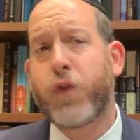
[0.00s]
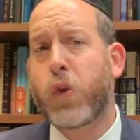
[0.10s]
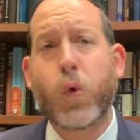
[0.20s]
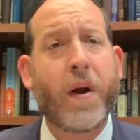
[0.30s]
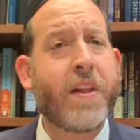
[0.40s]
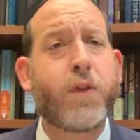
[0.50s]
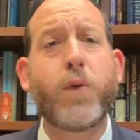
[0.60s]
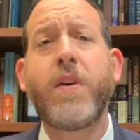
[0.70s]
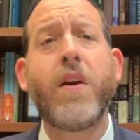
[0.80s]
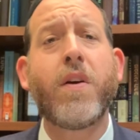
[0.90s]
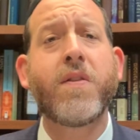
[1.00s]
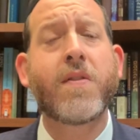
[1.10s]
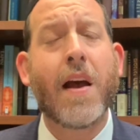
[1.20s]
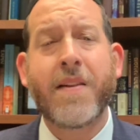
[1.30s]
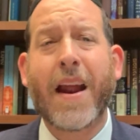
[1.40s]
22
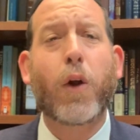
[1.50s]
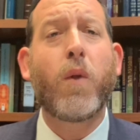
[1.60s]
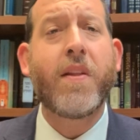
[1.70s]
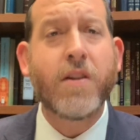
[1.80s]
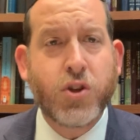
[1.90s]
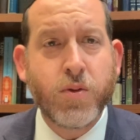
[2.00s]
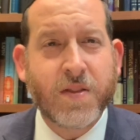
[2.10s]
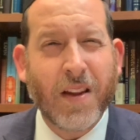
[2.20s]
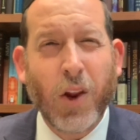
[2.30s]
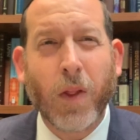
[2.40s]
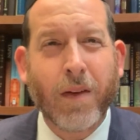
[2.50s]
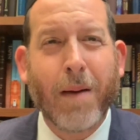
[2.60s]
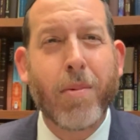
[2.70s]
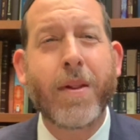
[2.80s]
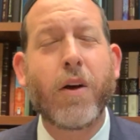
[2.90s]
years, not only did you sin, you know, the
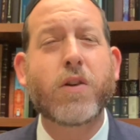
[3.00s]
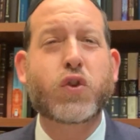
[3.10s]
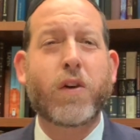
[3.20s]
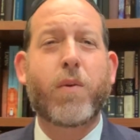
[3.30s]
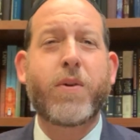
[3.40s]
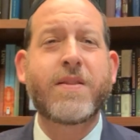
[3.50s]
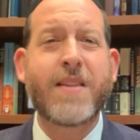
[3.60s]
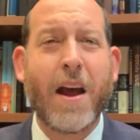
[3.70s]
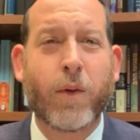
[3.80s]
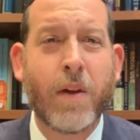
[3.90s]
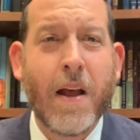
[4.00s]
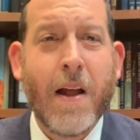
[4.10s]
Rambam in Hilchos Tshuva brings down